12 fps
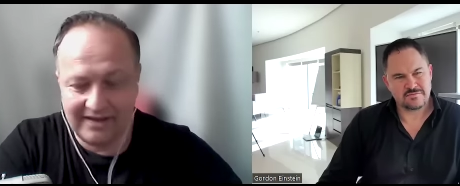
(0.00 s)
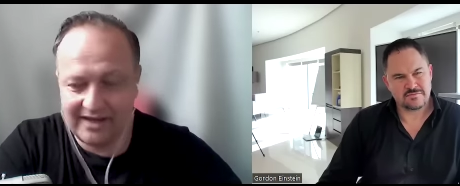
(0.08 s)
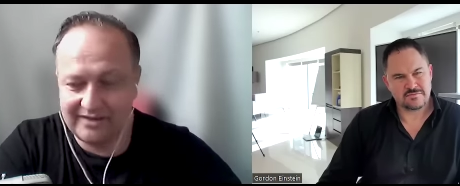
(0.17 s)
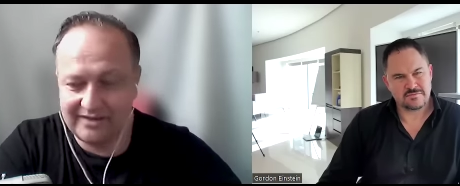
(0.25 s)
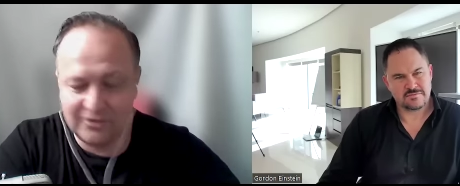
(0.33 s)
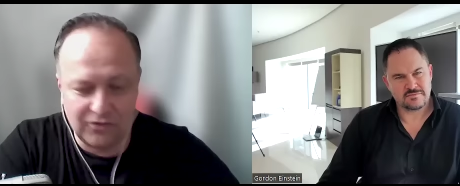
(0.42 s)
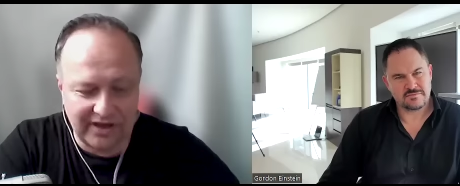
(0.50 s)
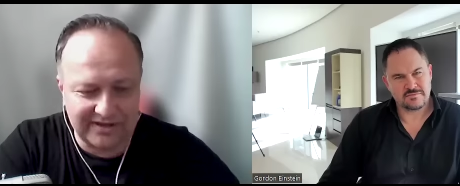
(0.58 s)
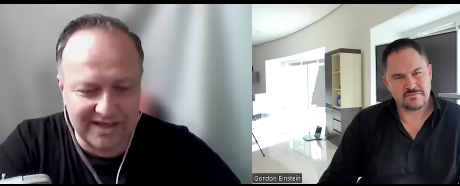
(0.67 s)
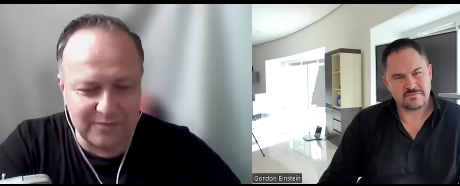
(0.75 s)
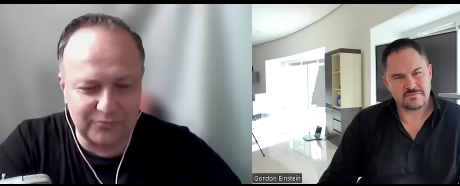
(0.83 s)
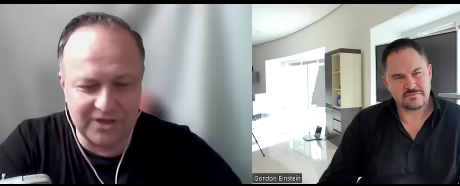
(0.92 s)
Speaker 1: and you had
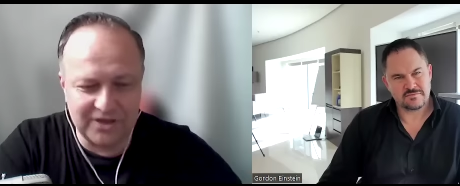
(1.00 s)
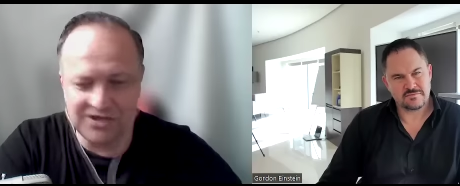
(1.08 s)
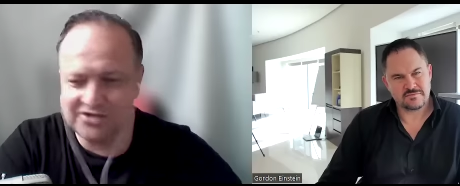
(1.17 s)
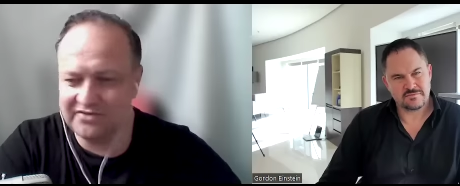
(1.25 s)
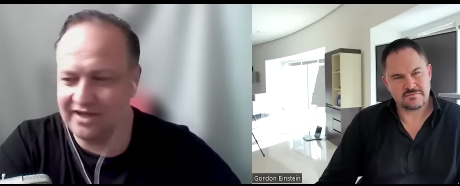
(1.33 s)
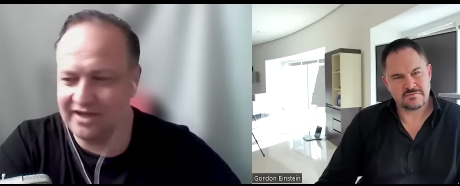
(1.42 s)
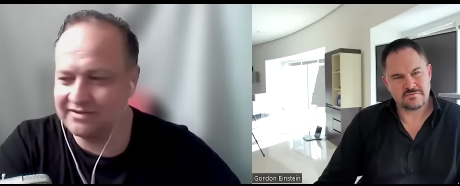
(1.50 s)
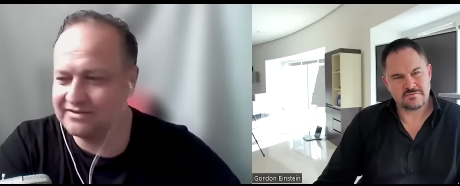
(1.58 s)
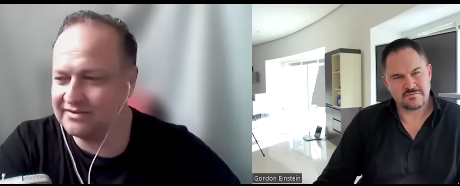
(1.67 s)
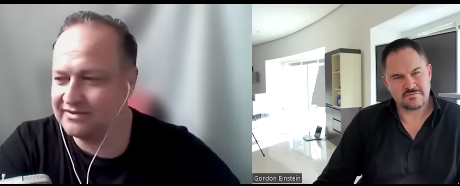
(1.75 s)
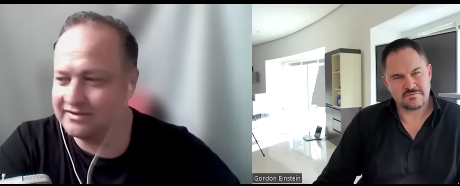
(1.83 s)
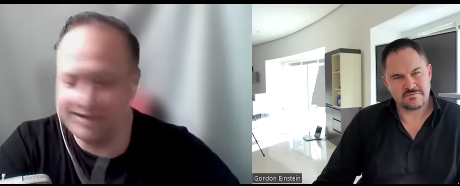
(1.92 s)
the impression that
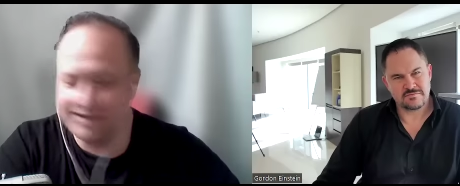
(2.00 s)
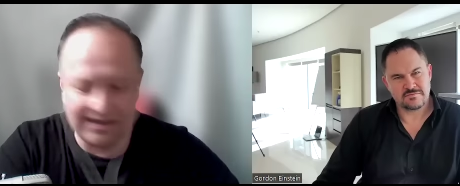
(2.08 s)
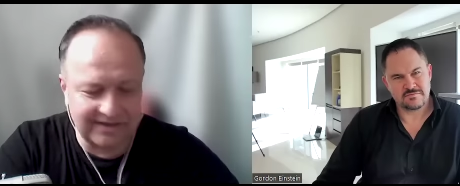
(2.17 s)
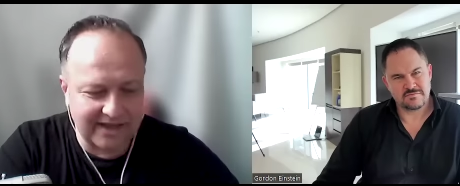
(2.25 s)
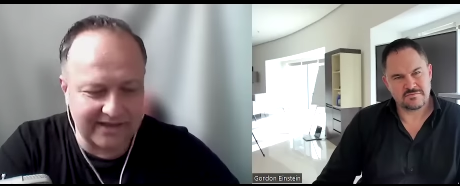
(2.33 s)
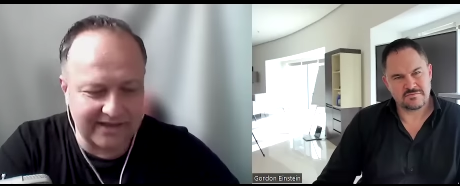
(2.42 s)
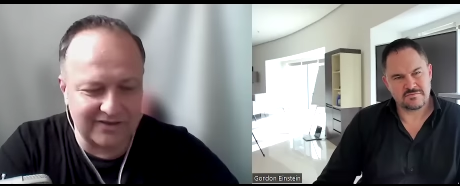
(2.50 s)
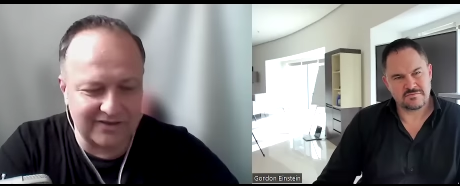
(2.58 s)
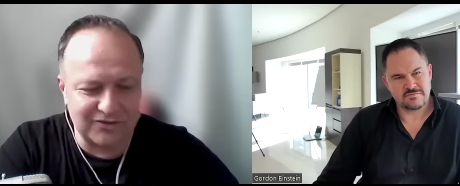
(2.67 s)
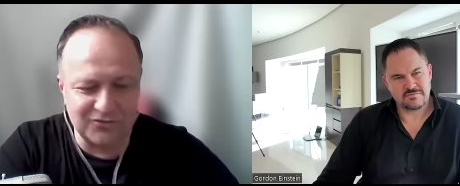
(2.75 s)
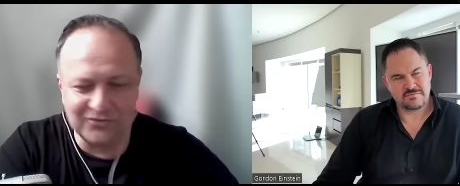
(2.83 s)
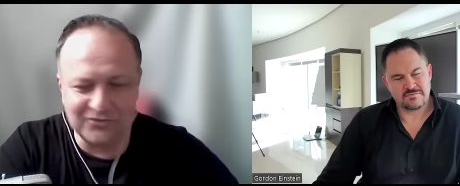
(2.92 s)
uh, they they
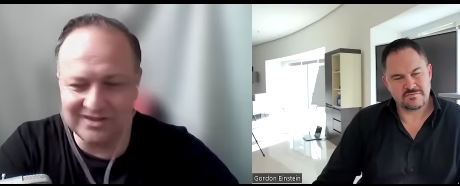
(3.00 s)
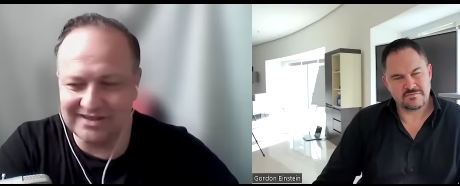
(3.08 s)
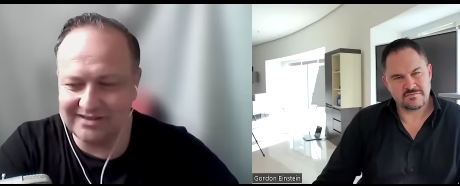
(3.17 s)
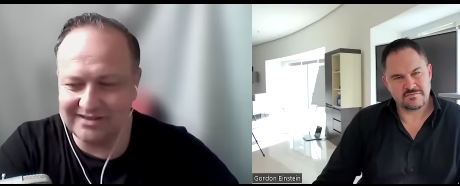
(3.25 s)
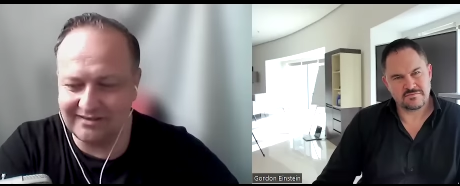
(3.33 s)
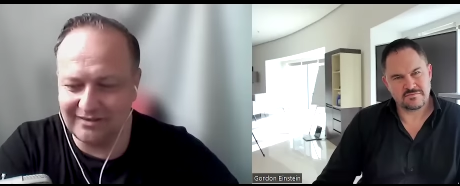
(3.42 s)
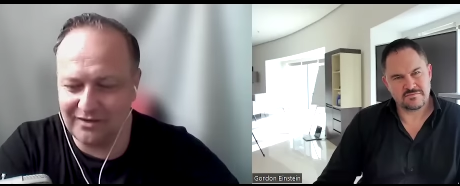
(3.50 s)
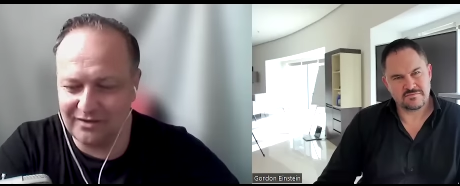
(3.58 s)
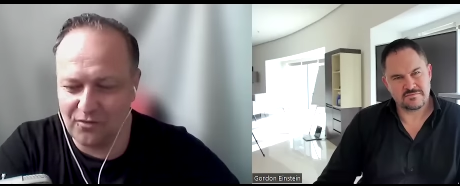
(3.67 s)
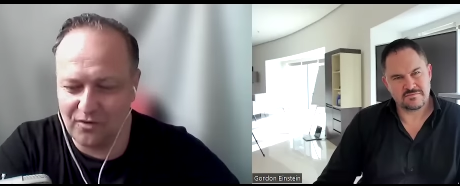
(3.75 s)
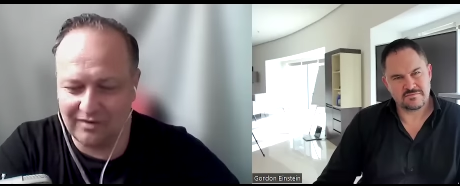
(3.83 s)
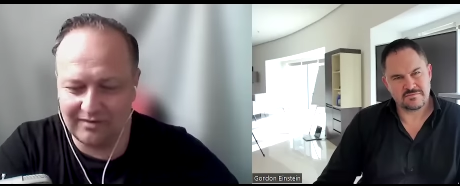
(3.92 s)
can't use uh, uh
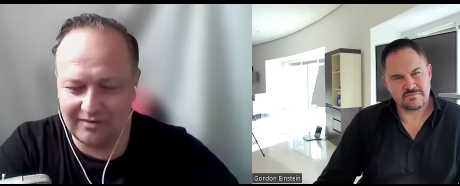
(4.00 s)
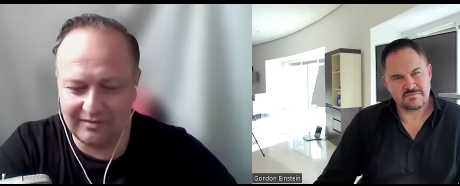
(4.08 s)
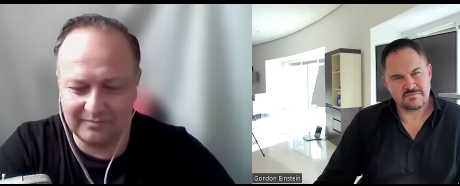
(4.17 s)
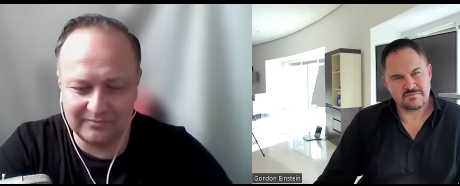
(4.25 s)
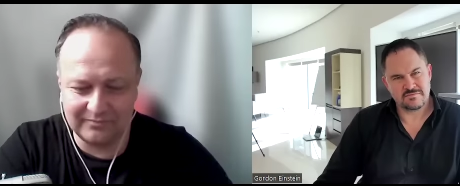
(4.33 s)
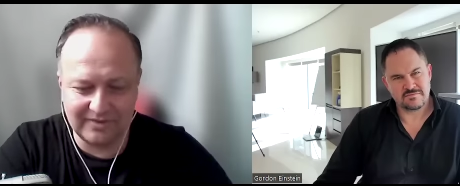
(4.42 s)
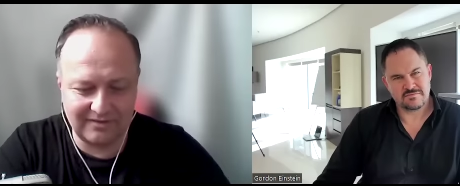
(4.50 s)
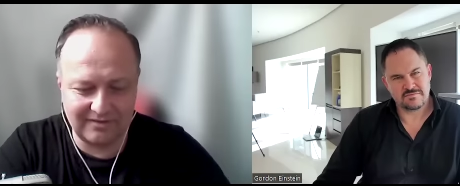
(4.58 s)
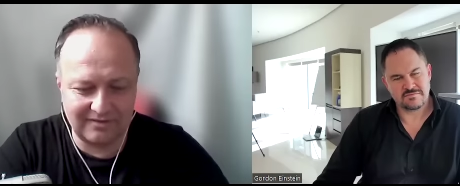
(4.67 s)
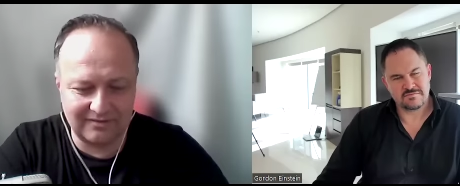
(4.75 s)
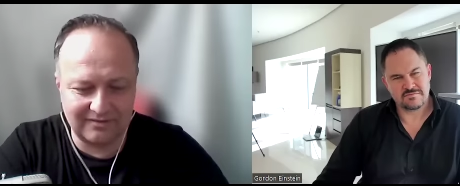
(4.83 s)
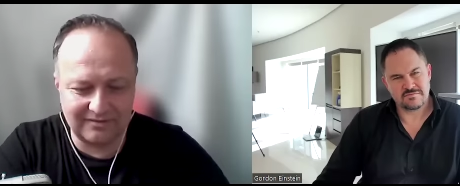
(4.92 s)
or um,
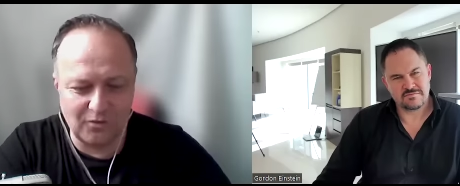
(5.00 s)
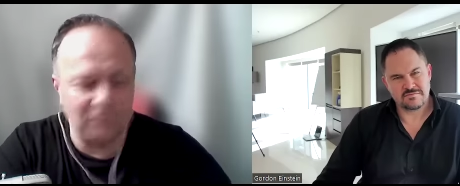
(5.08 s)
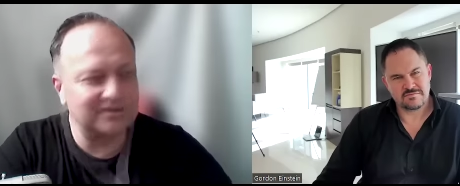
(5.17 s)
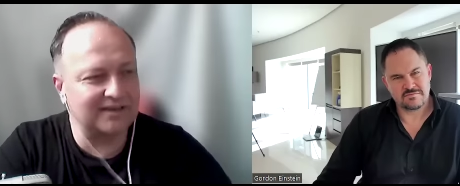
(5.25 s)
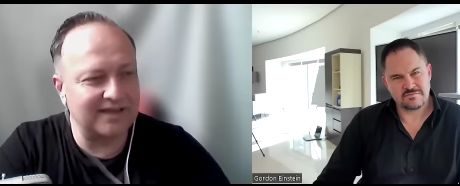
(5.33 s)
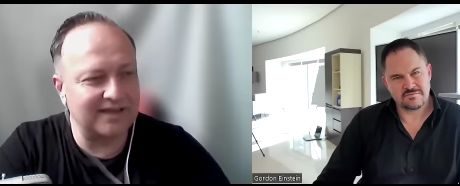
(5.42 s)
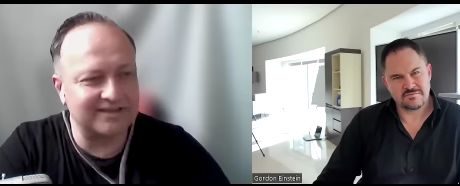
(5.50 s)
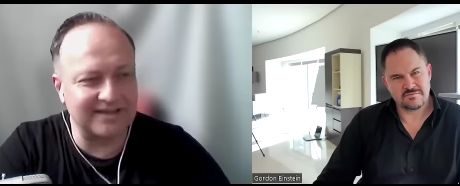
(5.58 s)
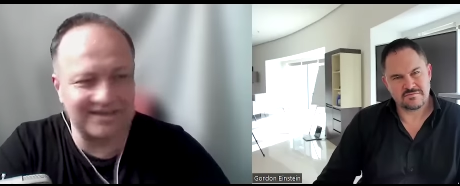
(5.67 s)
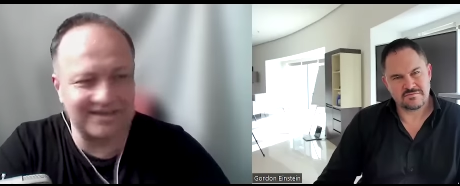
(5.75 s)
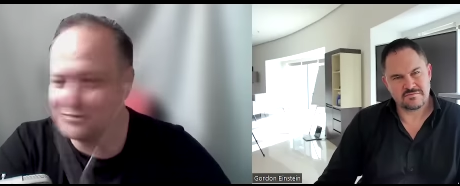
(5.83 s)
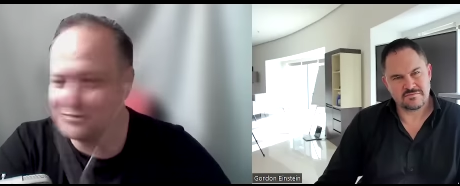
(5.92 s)
uh, all the
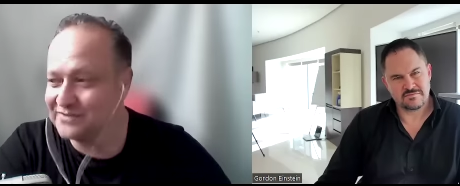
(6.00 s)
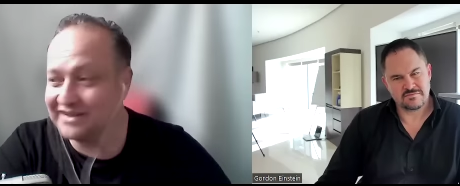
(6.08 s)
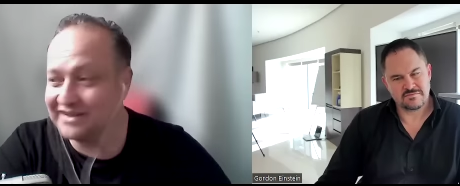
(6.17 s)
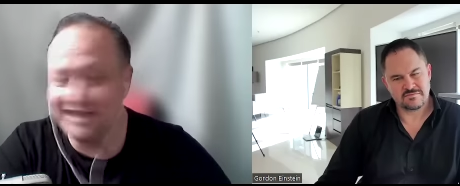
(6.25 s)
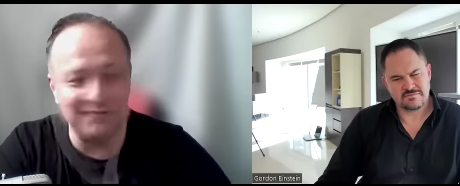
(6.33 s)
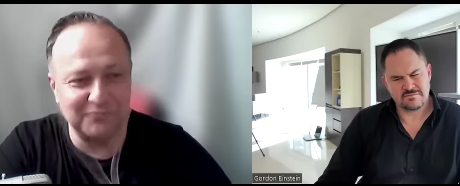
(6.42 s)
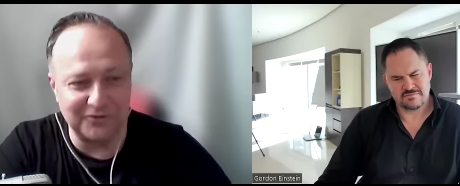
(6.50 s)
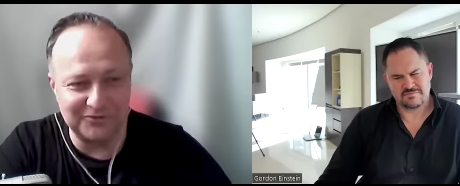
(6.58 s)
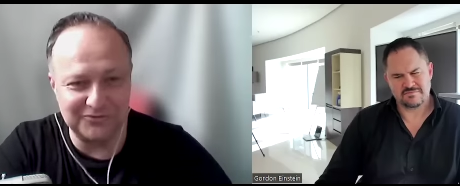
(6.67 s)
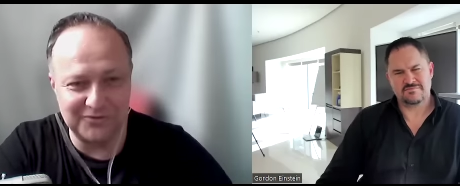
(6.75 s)
letters from the keyboard, you